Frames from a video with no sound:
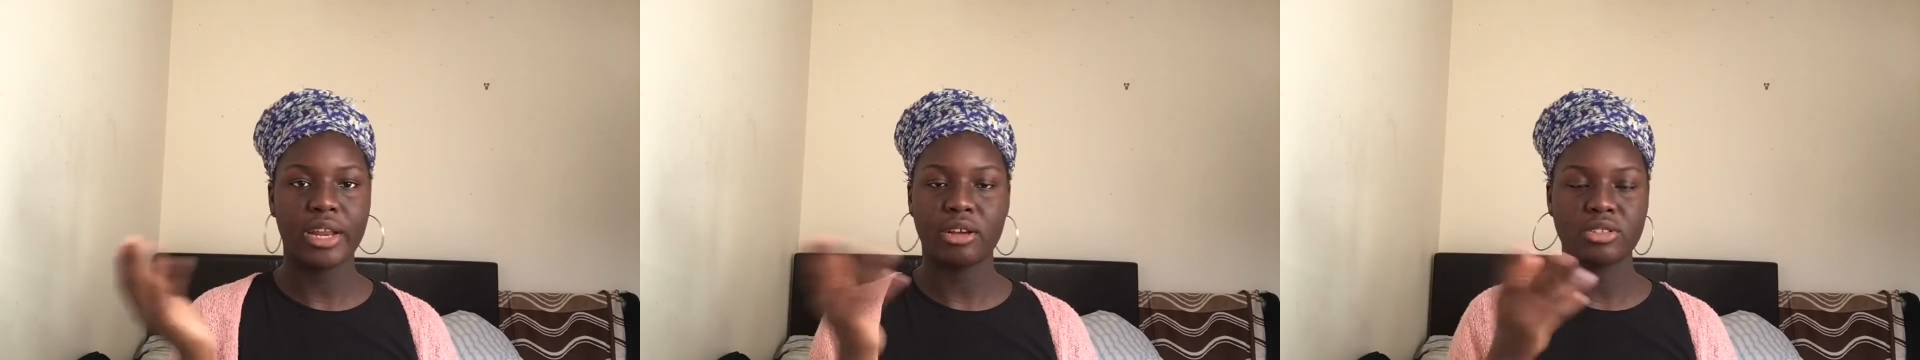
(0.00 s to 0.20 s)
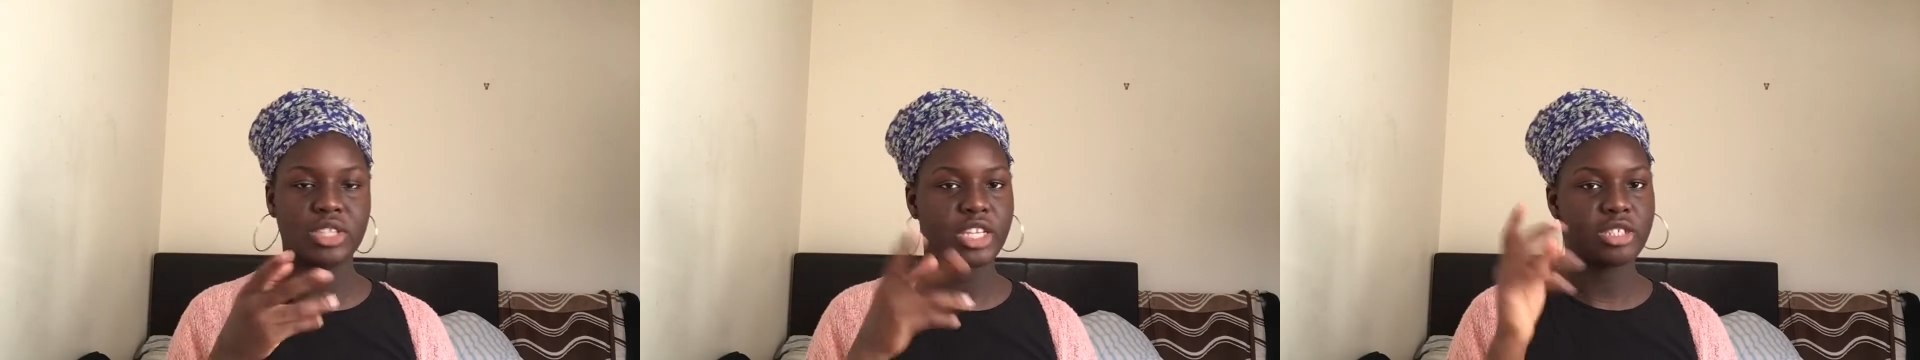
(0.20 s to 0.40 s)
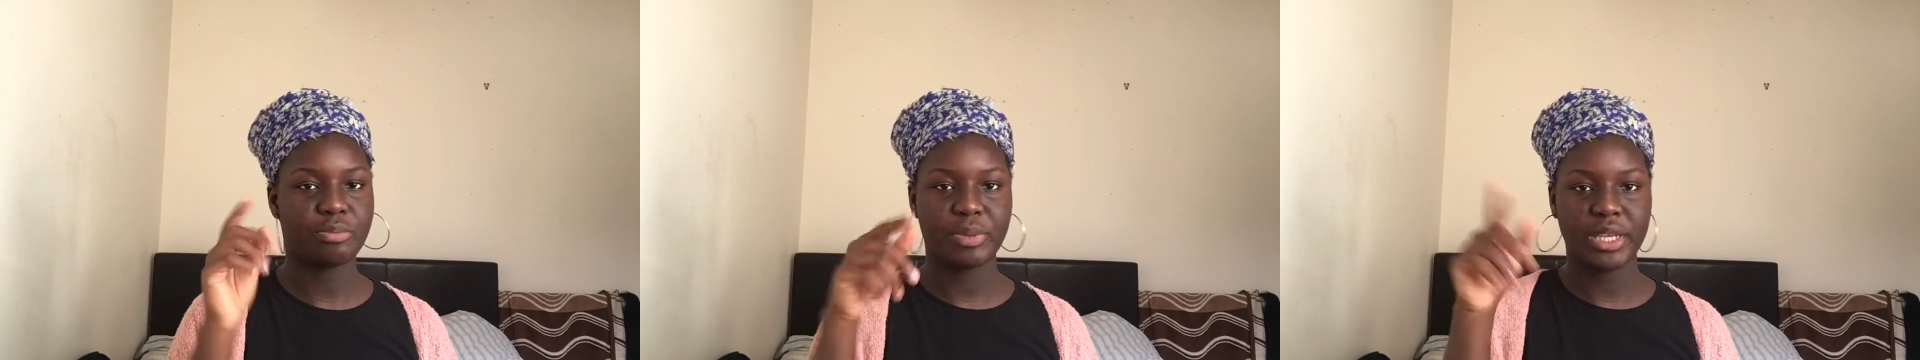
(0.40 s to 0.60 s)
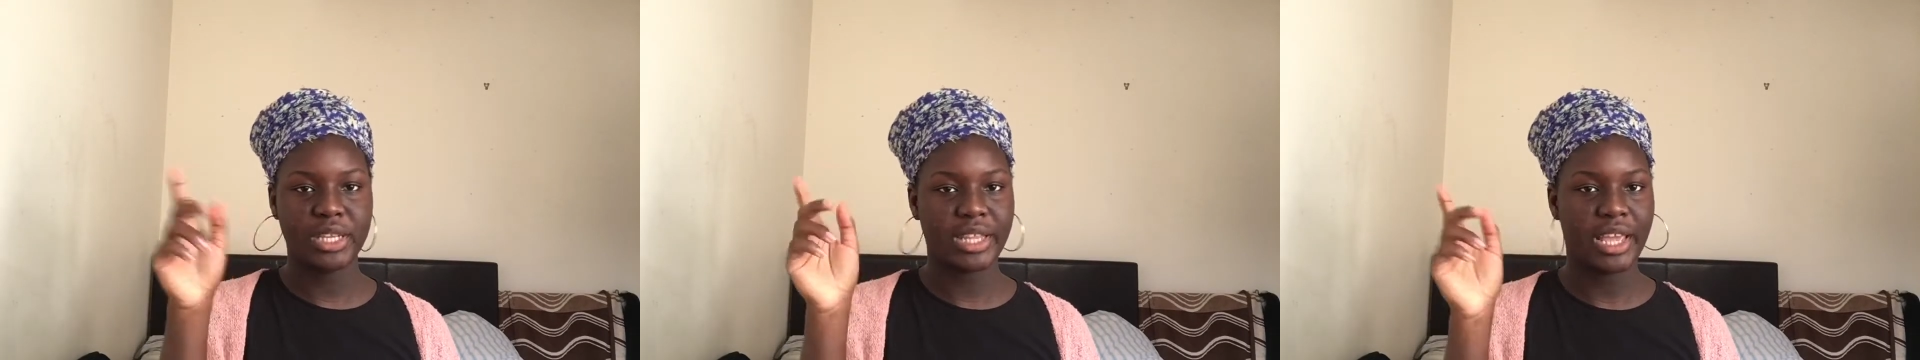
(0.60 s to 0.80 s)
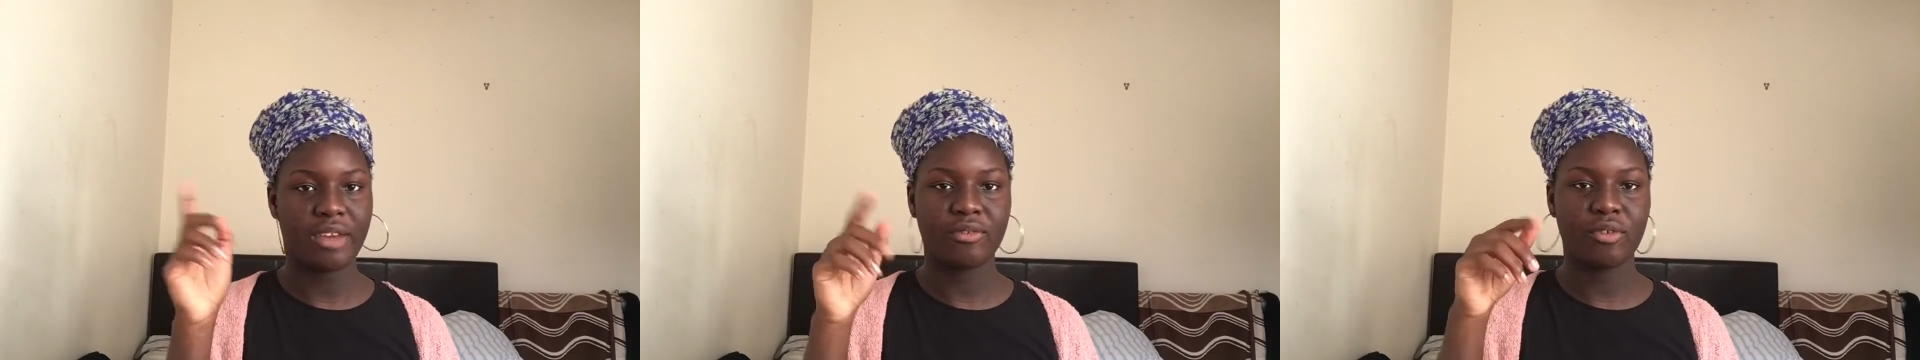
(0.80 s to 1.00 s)
I'll search
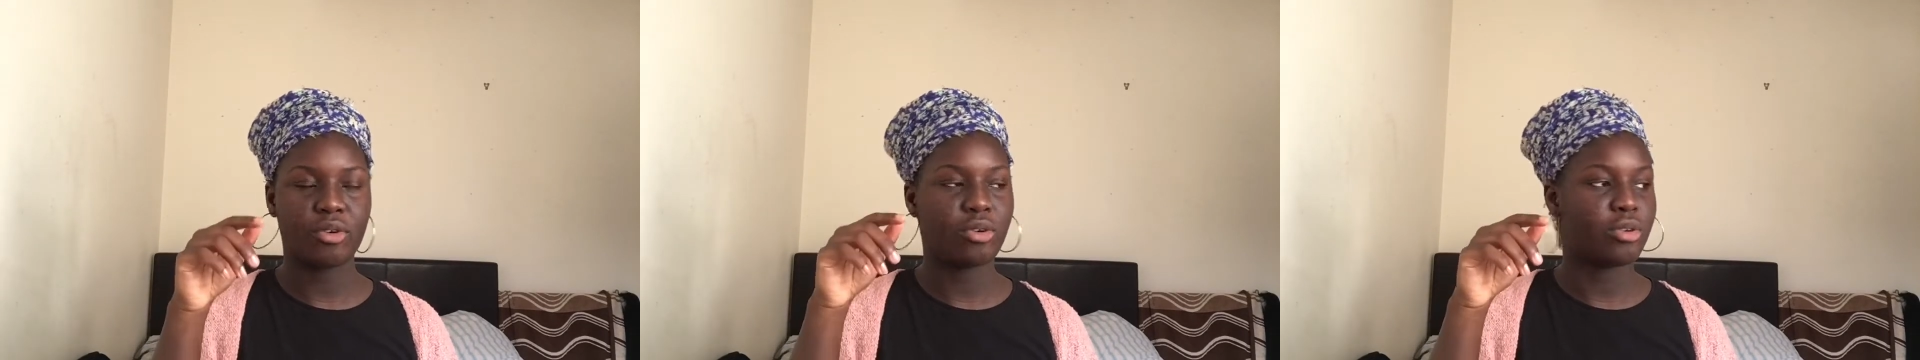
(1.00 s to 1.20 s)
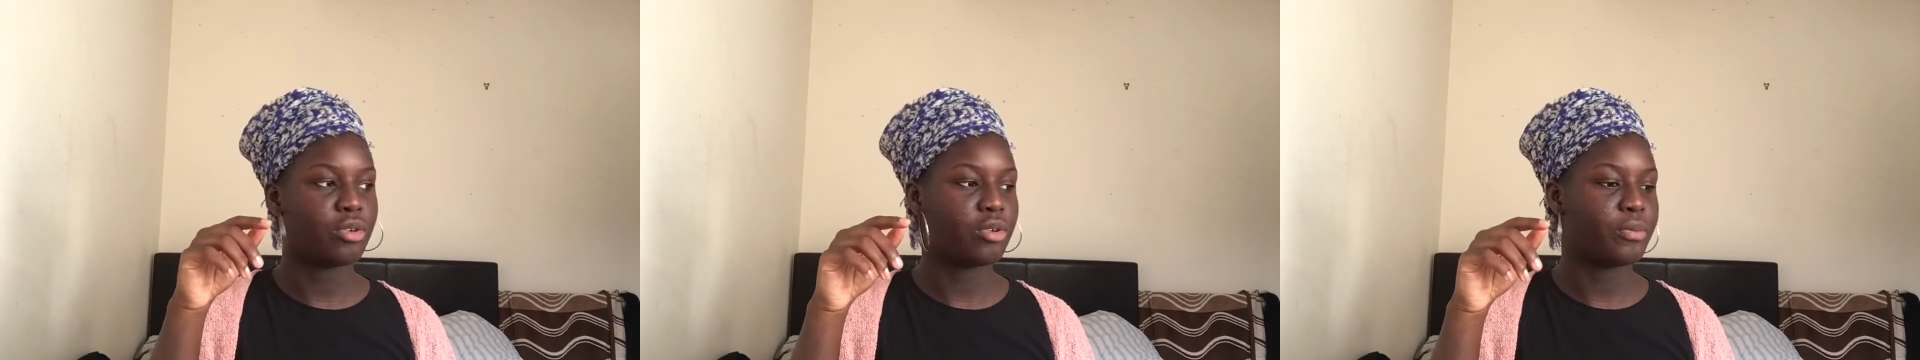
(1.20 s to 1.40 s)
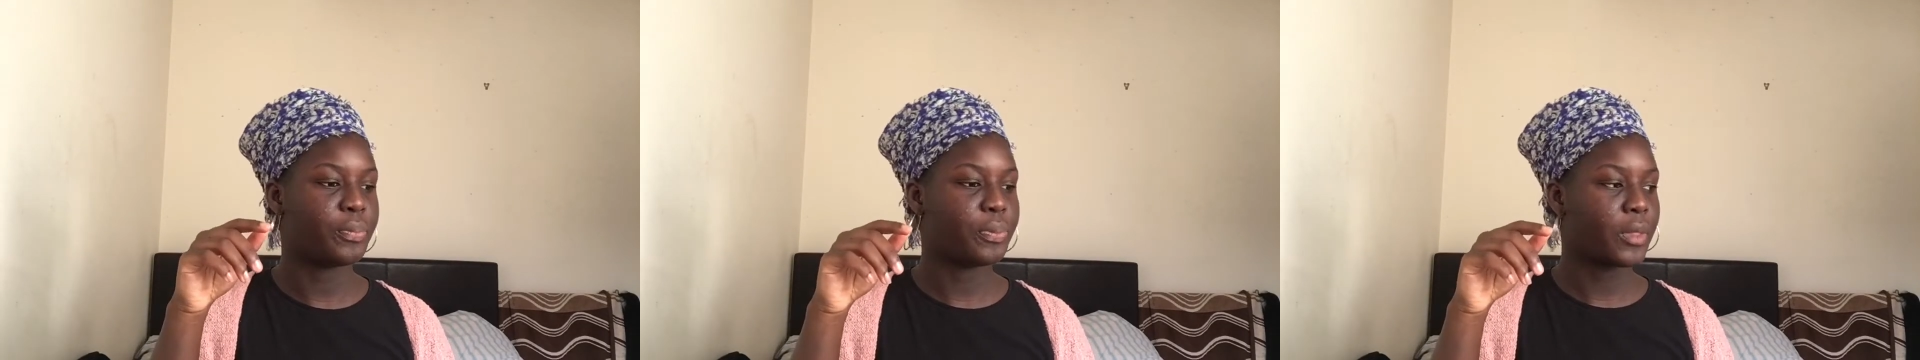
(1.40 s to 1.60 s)
PDF or